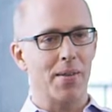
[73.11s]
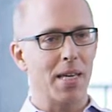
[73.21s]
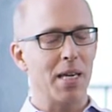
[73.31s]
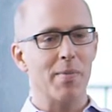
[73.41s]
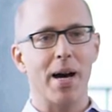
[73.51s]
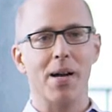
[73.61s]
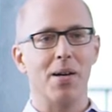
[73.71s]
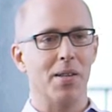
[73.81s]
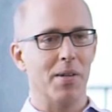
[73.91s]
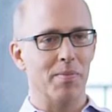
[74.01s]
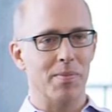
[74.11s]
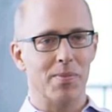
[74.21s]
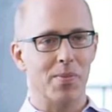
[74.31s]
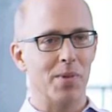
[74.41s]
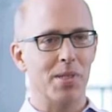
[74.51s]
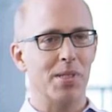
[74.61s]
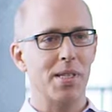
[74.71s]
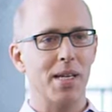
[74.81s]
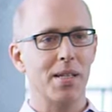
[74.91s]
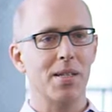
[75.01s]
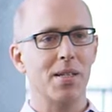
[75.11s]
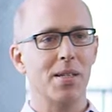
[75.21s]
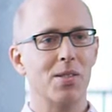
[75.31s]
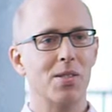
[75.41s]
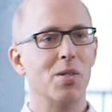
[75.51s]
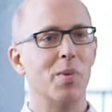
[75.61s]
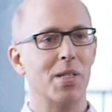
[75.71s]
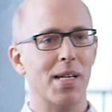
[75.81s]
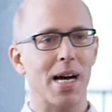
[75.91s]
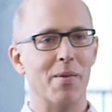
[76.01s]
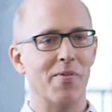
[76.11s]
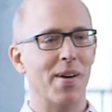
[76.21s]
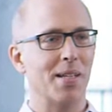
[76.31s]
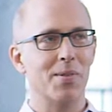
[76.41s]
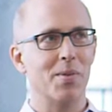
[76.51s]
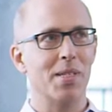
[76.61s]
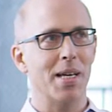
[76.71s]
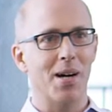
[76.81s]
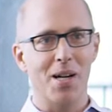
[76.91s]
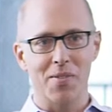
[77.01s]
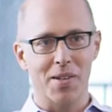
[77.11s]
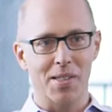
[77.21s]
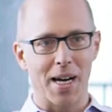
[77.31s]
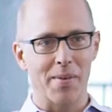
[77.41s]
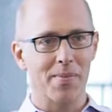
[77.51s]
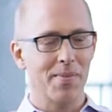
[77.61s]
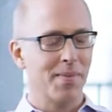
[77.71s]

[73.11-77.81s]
Thinking about all of them would just take too much time. In fact, it would take all of our time.